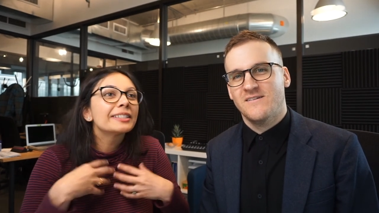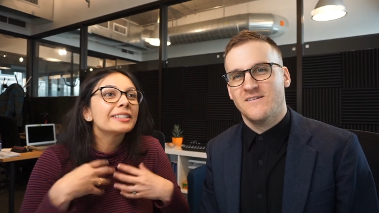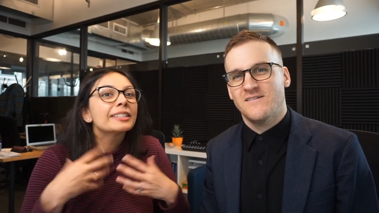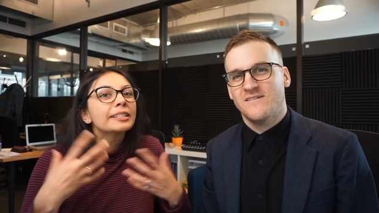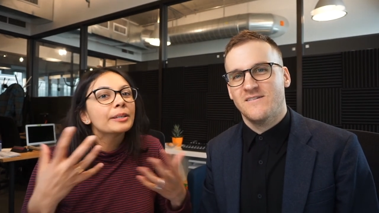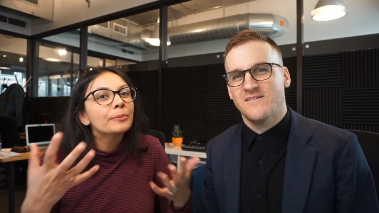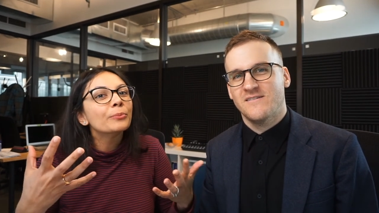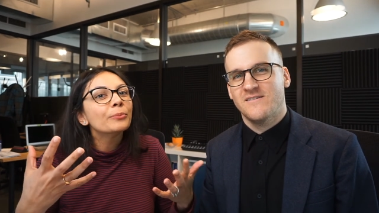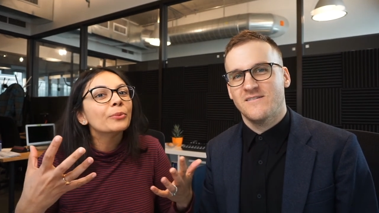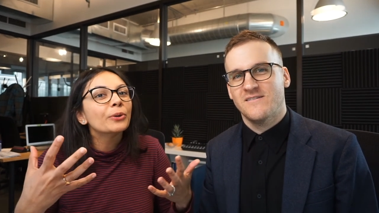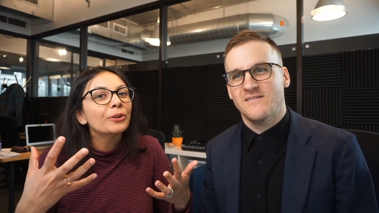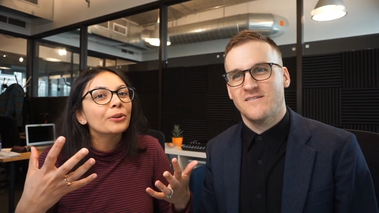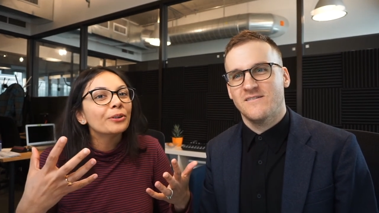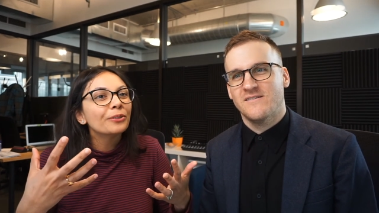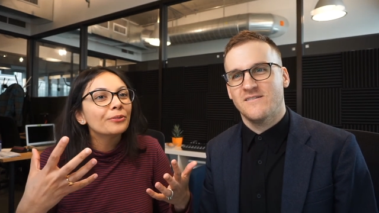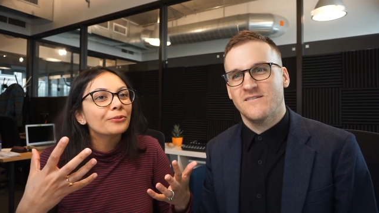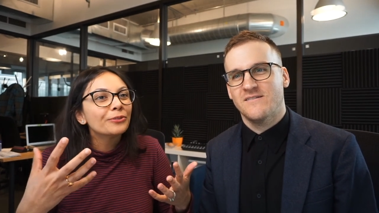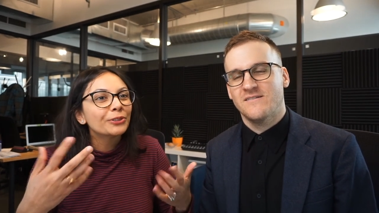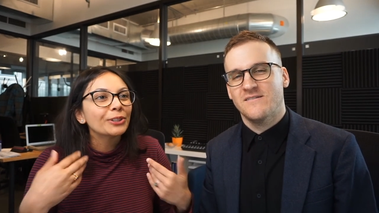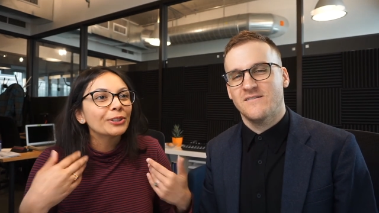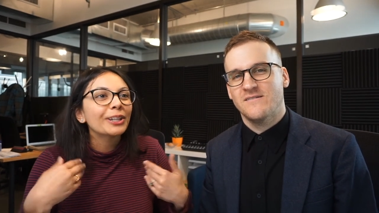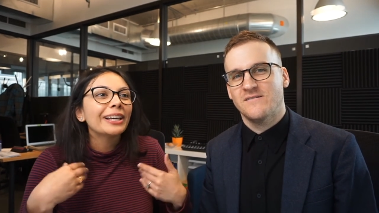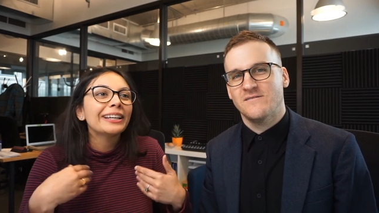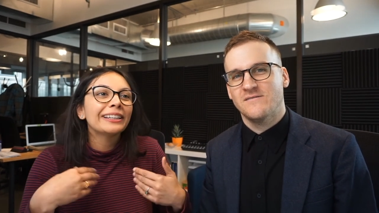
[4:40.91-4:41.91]
Speaker 1: symbol
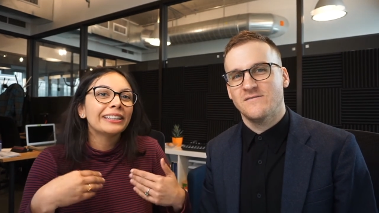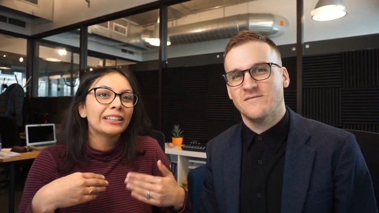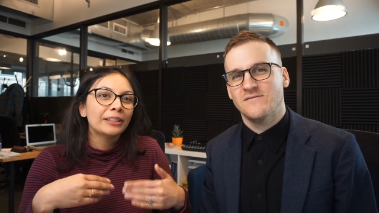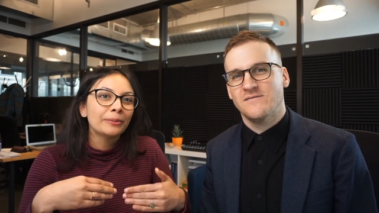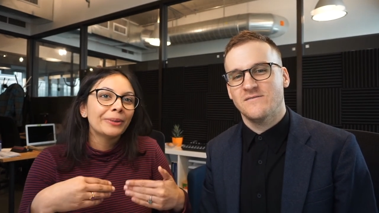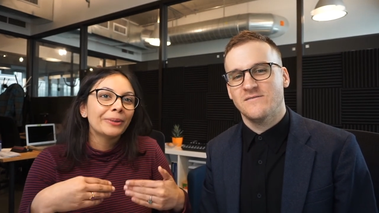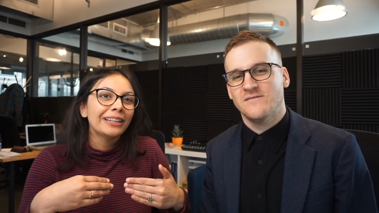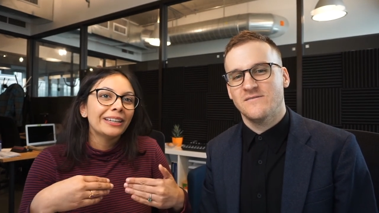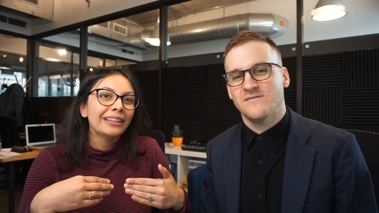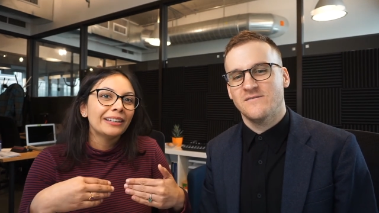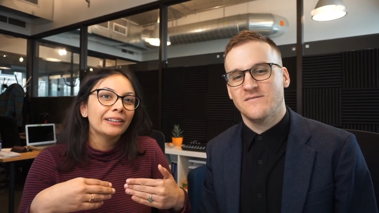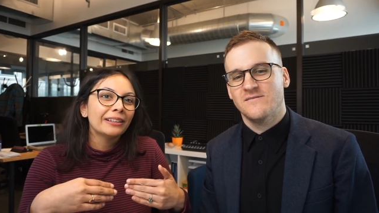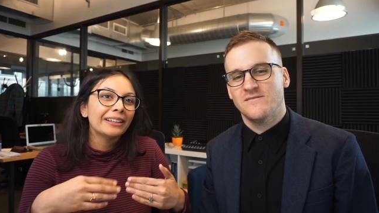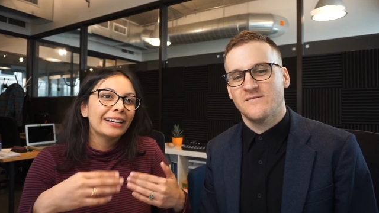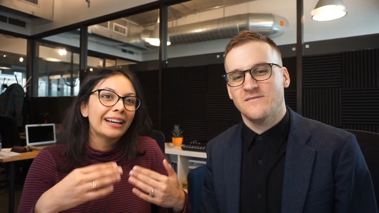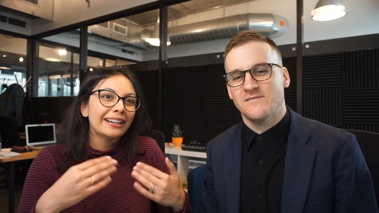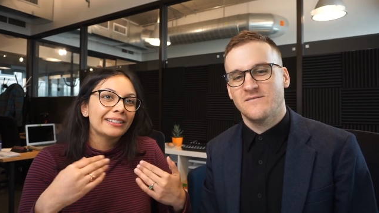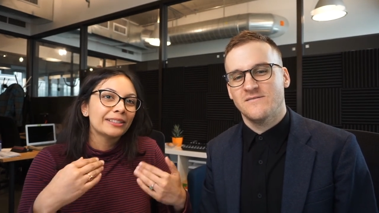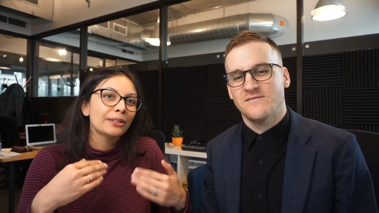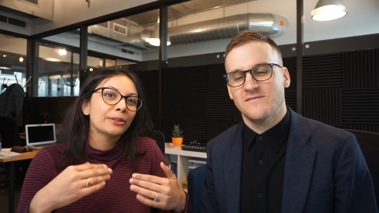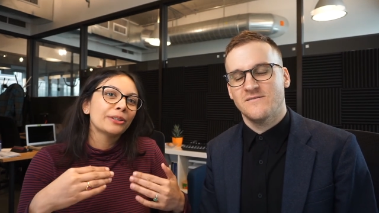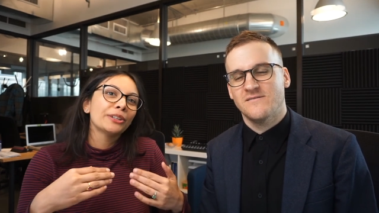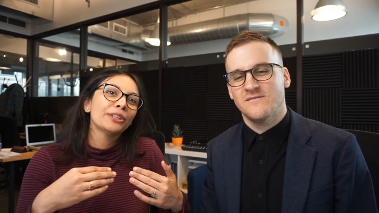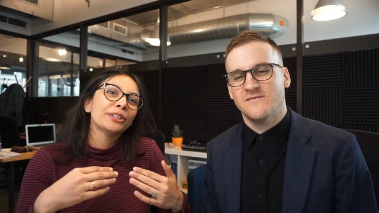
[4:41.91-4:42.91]
for liking me
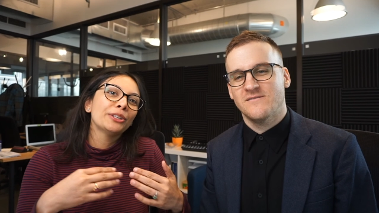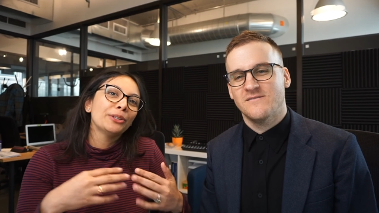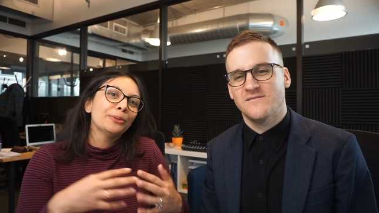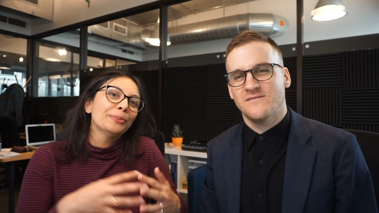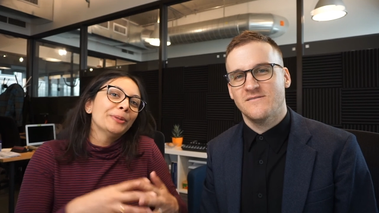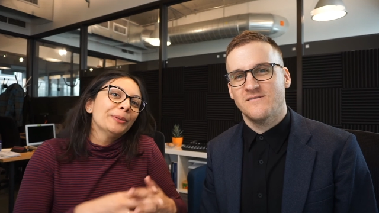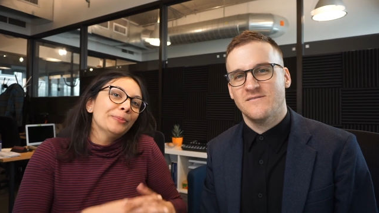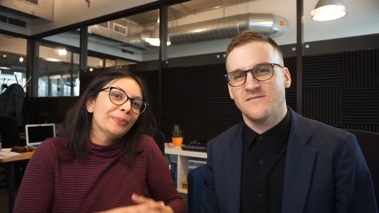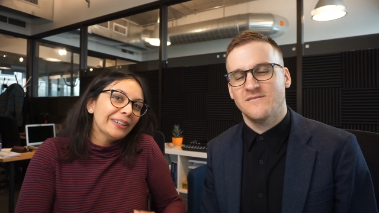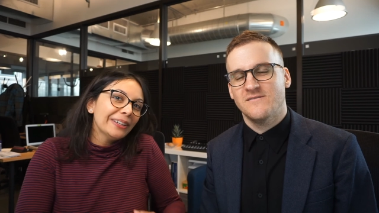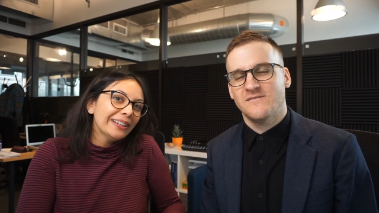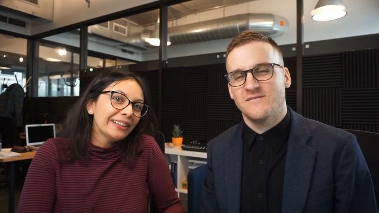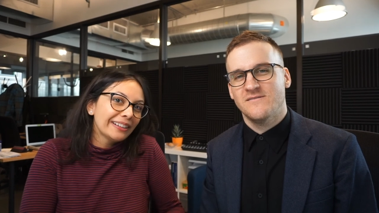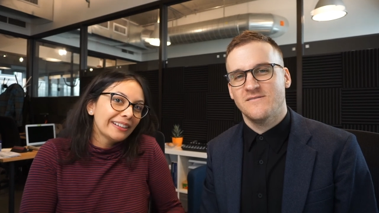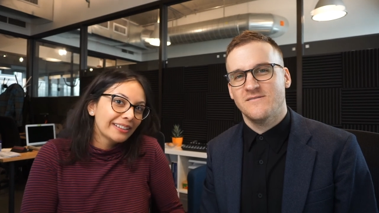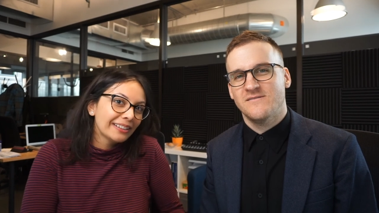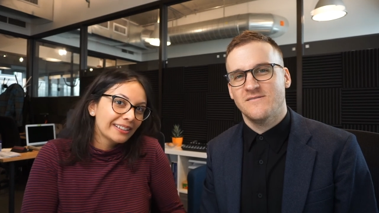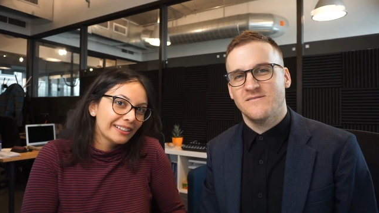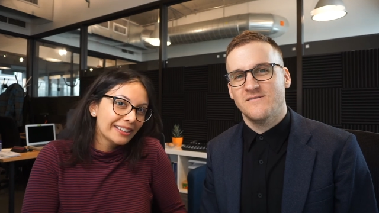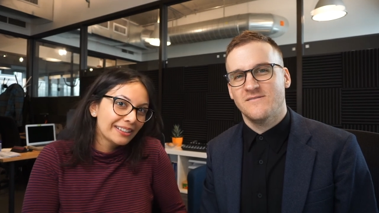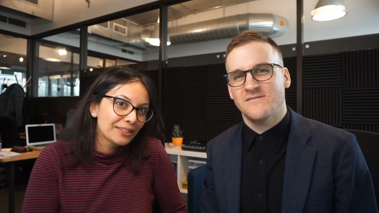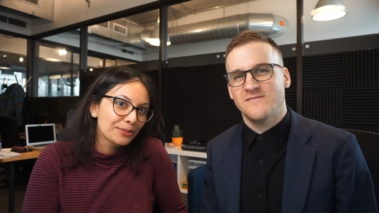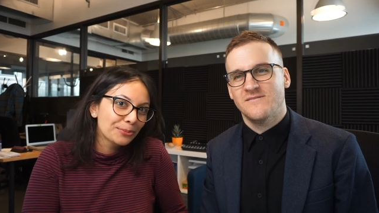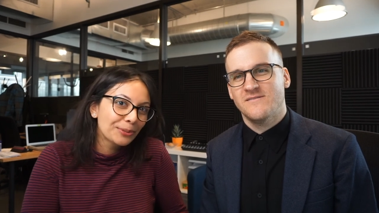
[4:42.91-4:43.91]
as a human being
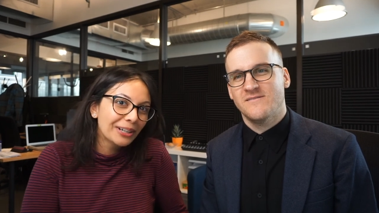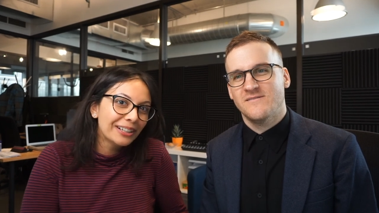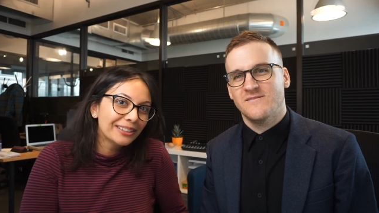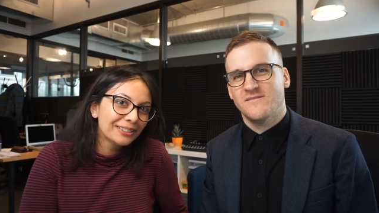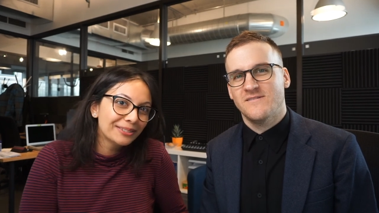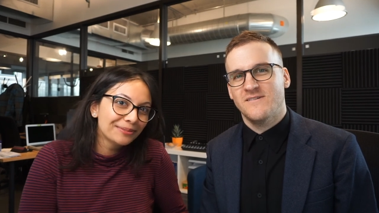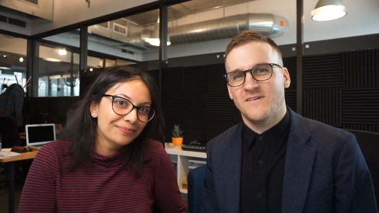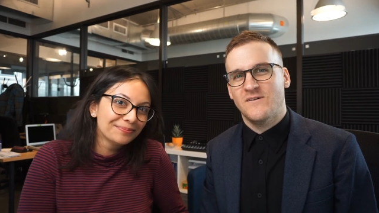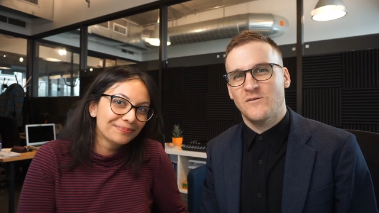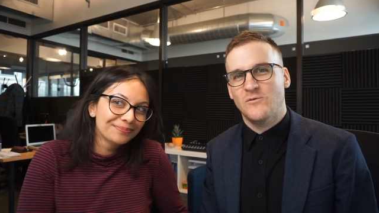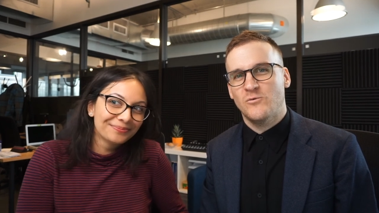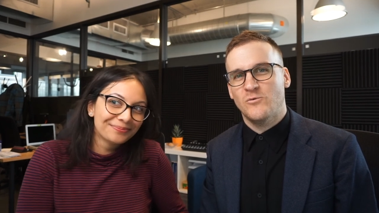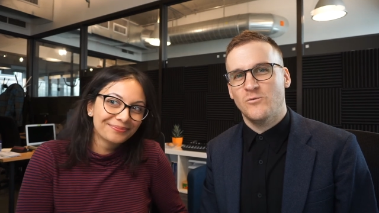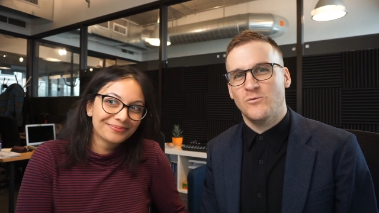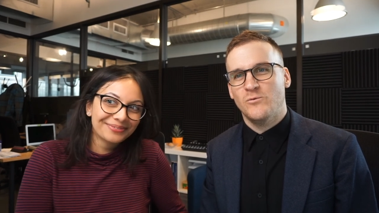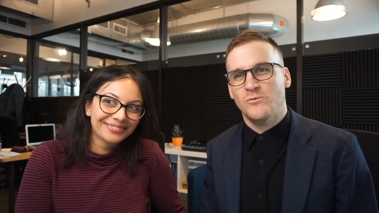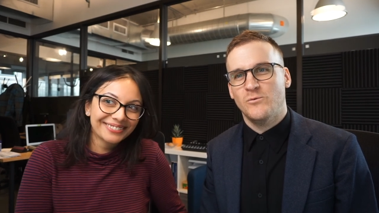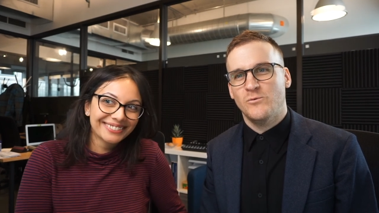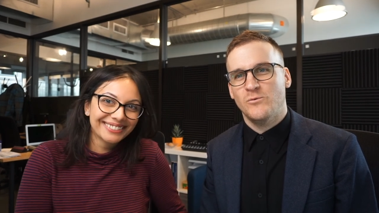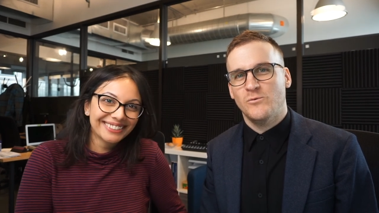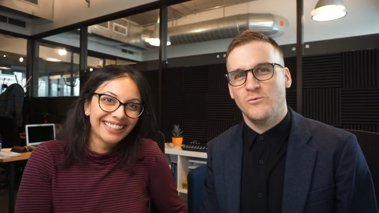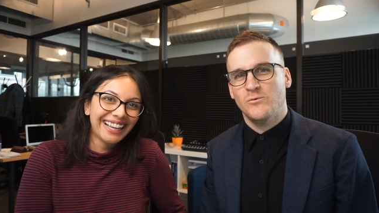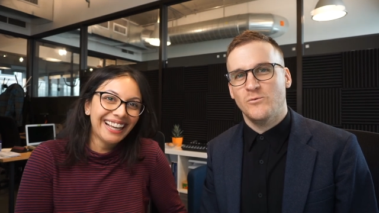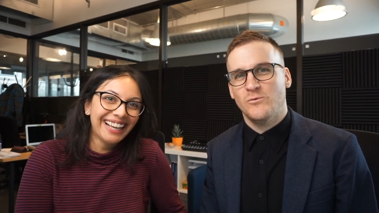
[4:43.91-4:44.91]
as well. Ooh.